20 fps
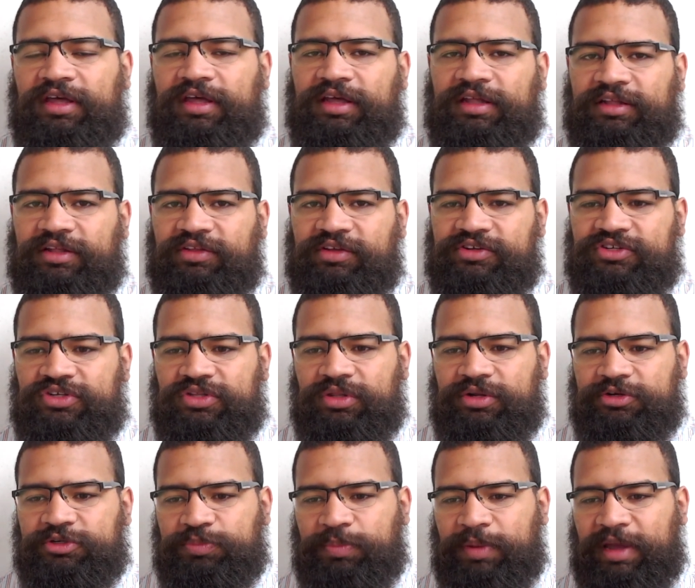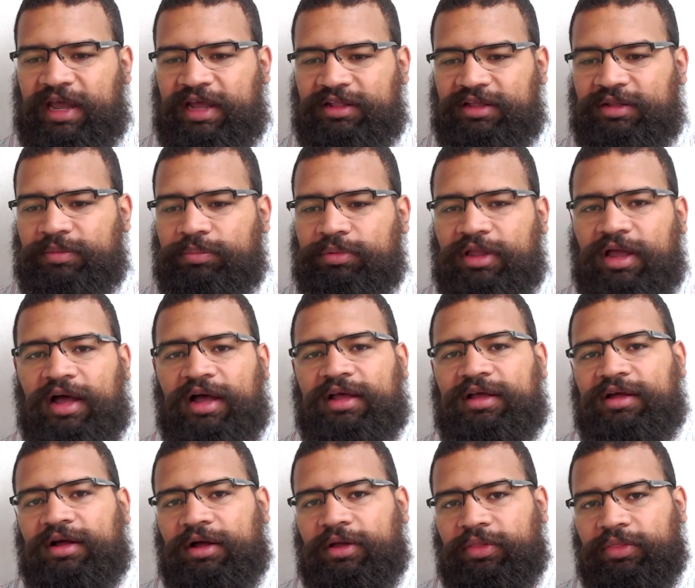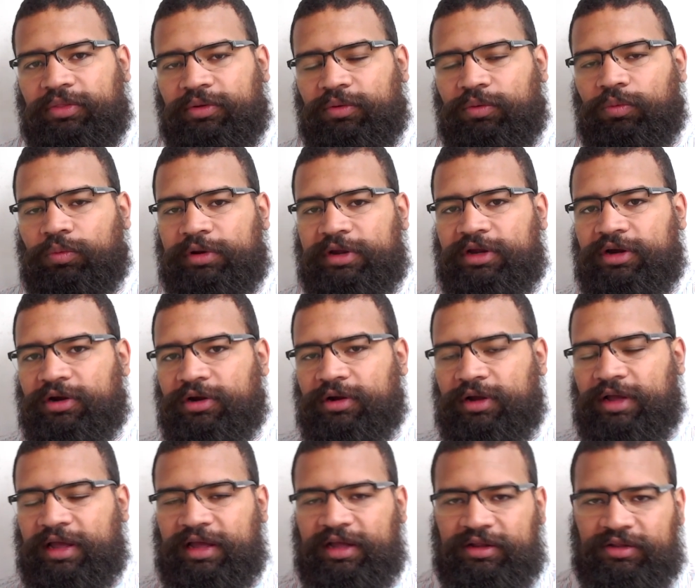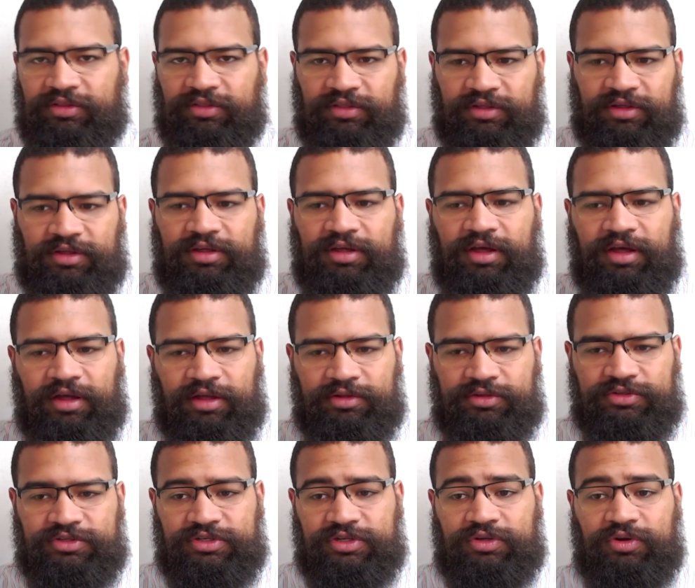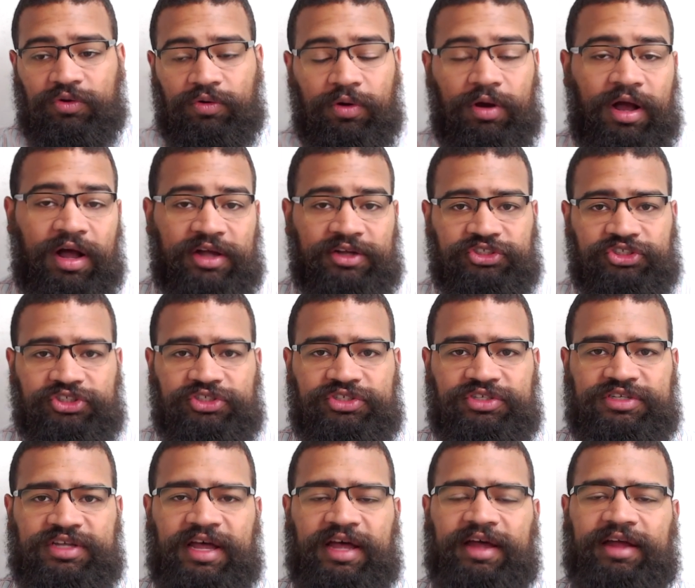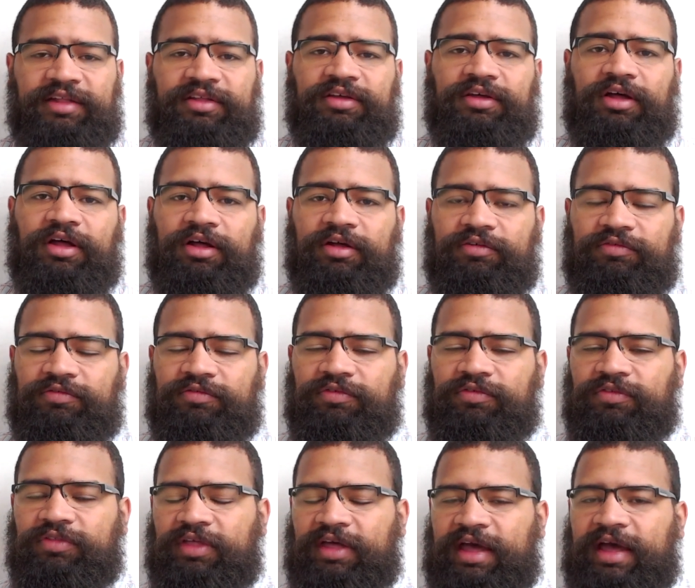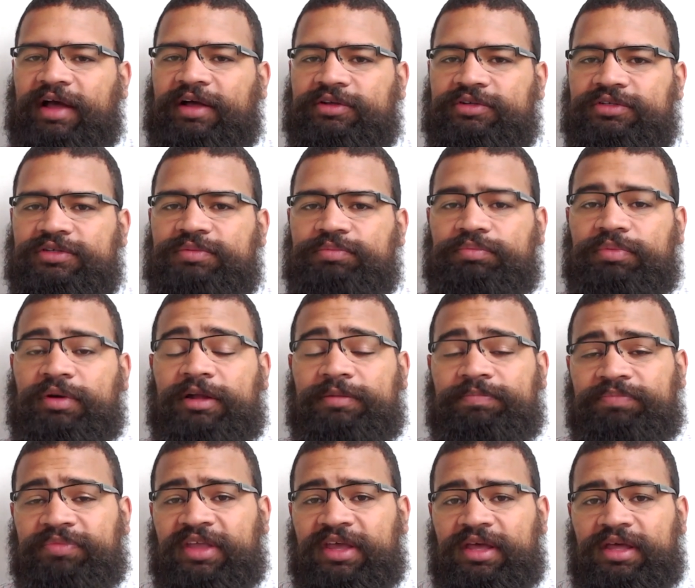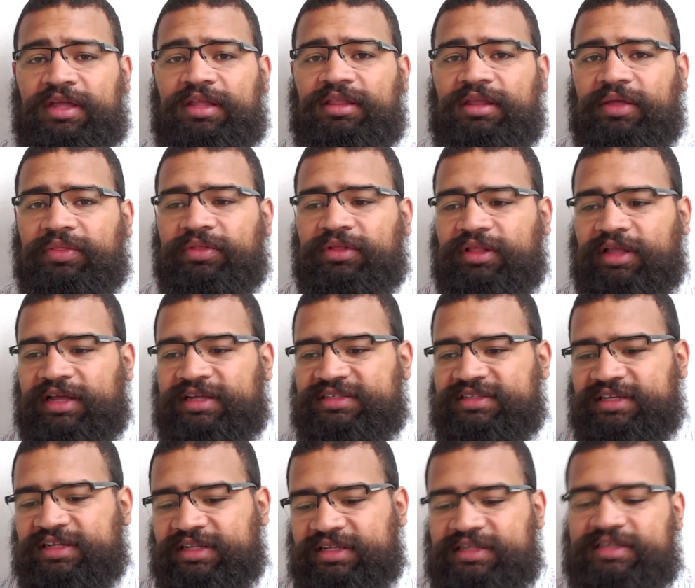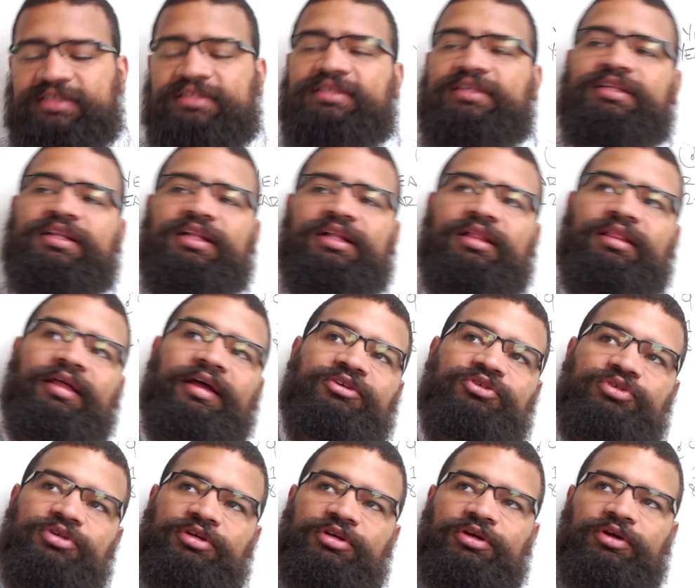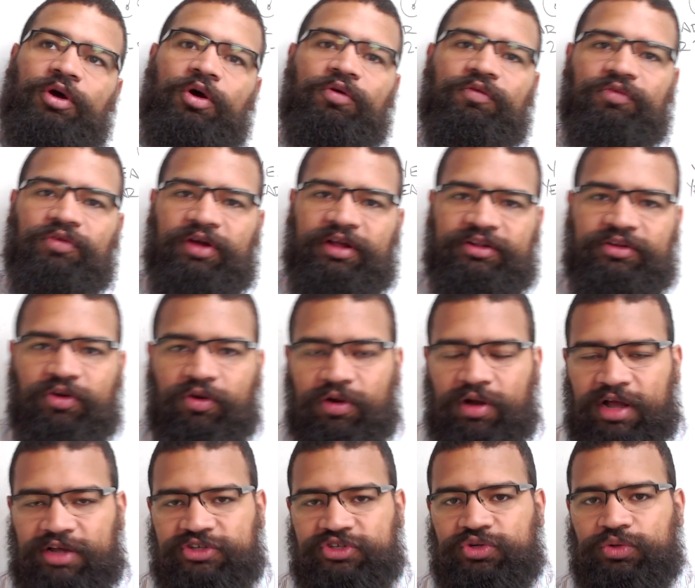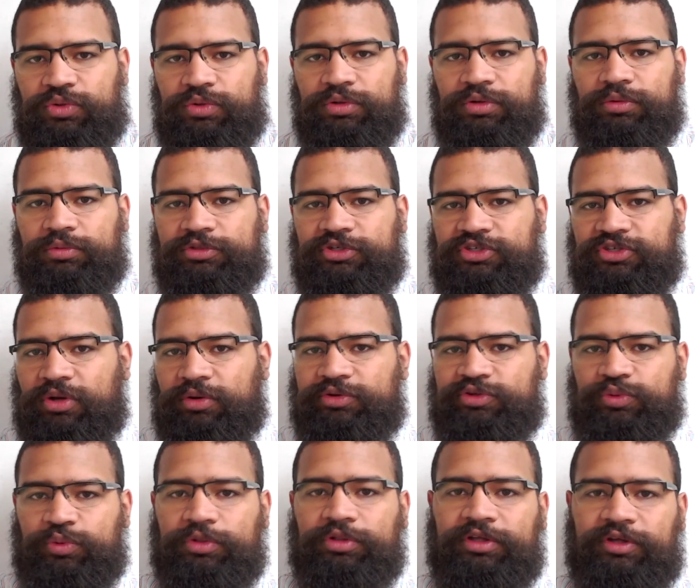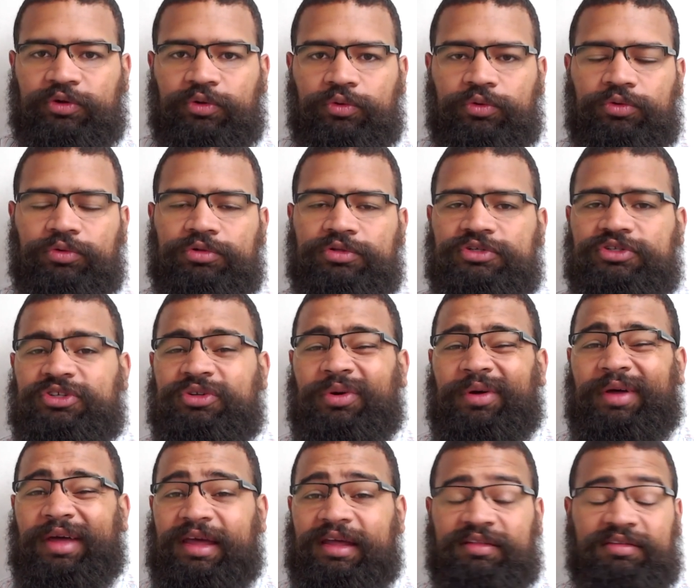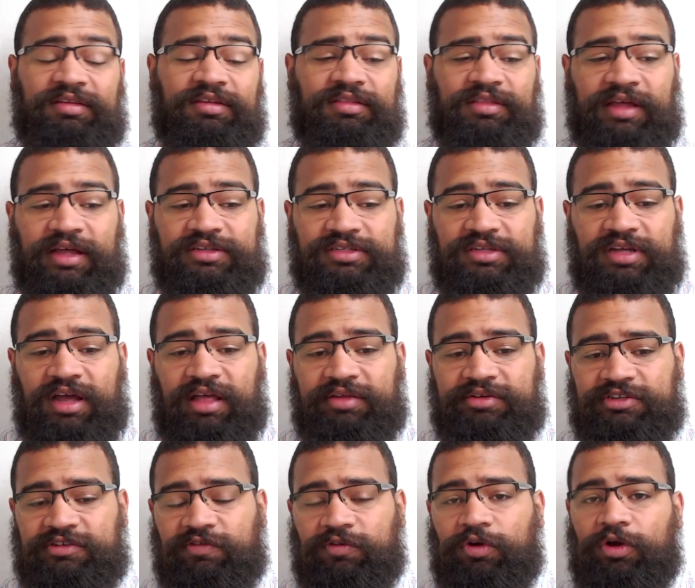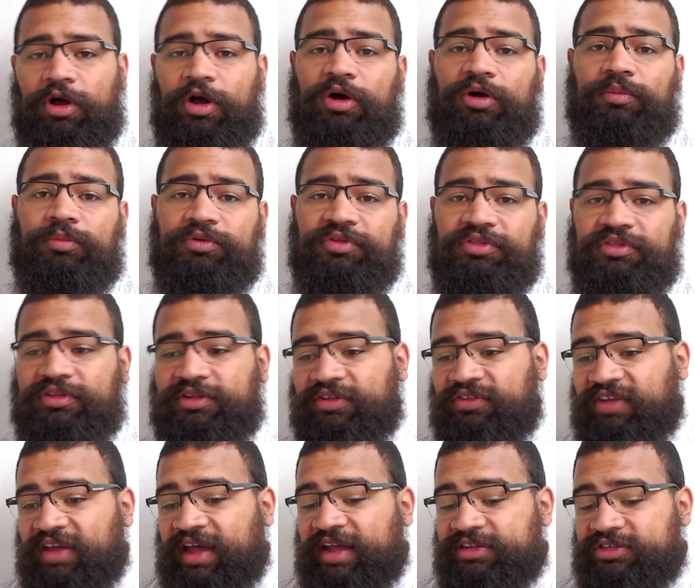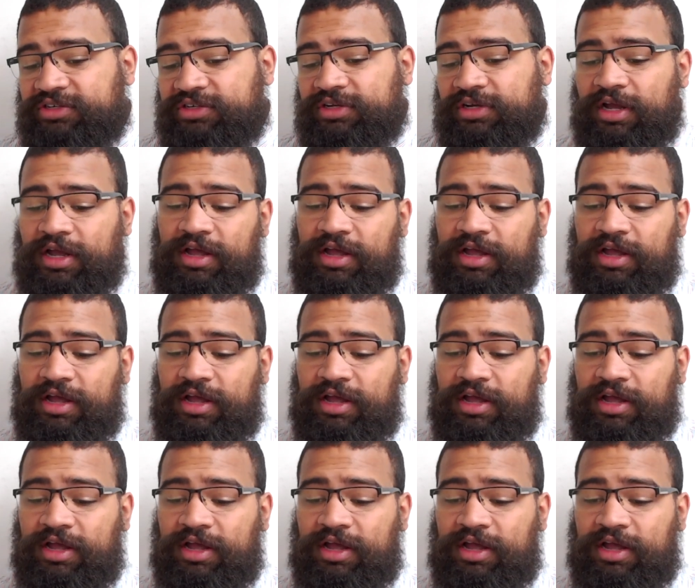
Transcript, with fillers: In addition, there's painted block on the rear and the uh, garage side of the house. But nonetheless, it is an electric overhead garage door, which is always really cool. So eighteen thousand dollars for a home with an attached